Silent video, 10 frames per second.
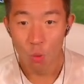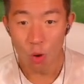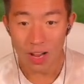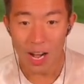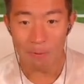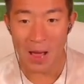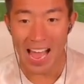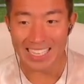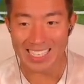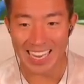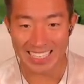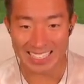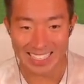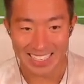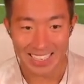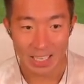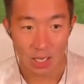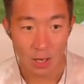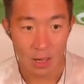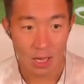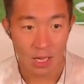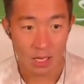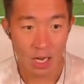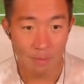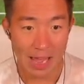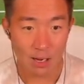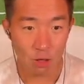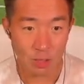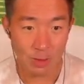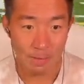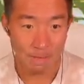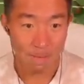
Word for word: We're gonna pass it. Come back, crispy.